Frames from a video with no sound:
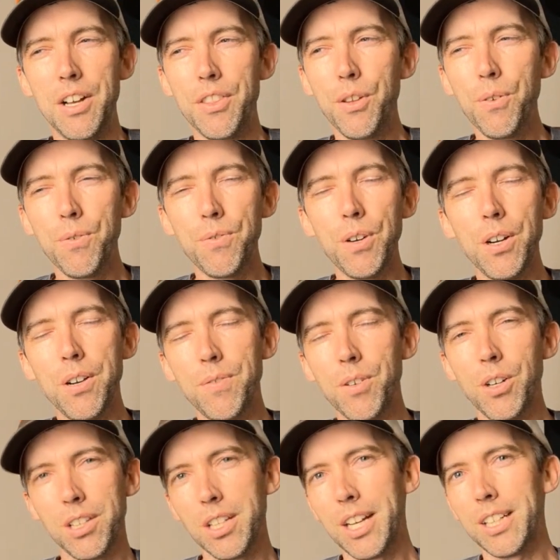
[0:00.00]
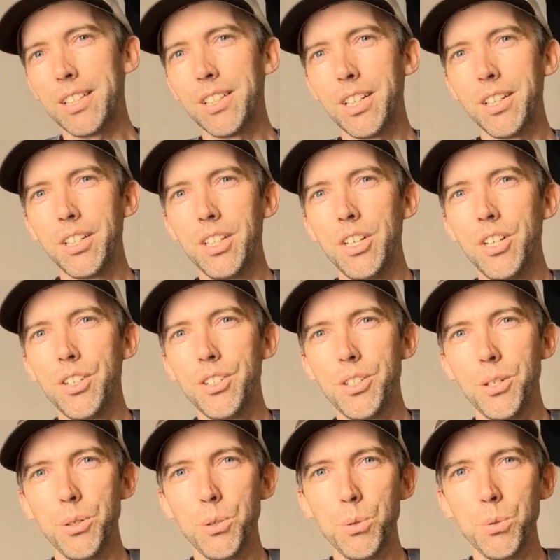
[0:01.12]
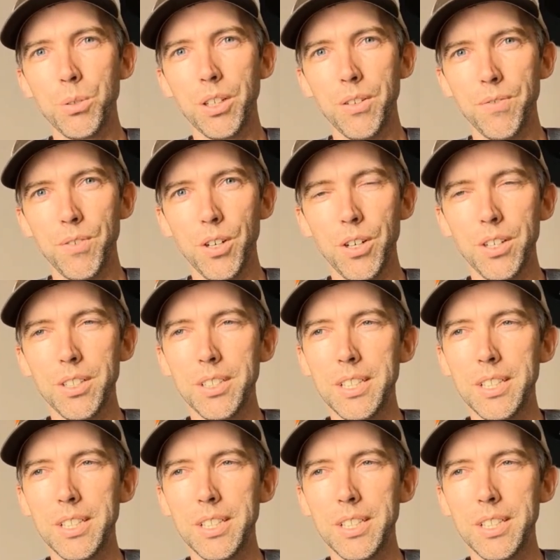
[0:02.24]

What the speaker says: they're very, very likely to convert.